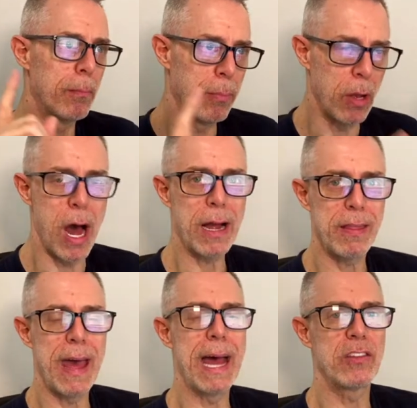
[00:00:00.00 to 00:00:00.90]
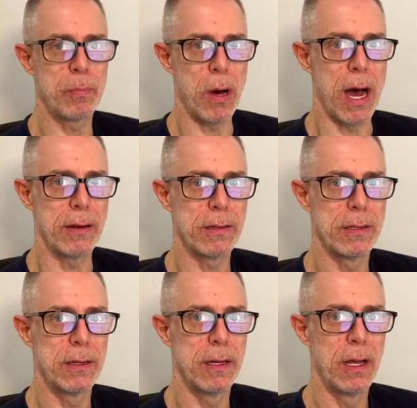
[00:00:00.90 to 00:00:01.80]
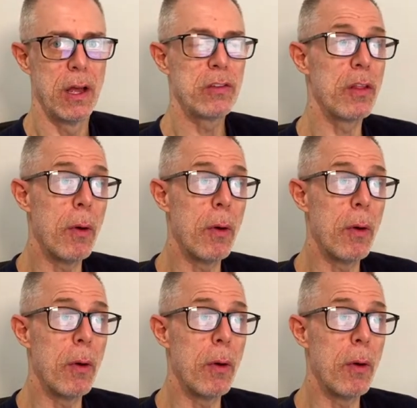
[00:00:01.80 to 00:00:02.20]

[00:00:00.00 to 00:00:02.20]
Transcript: block that spot. So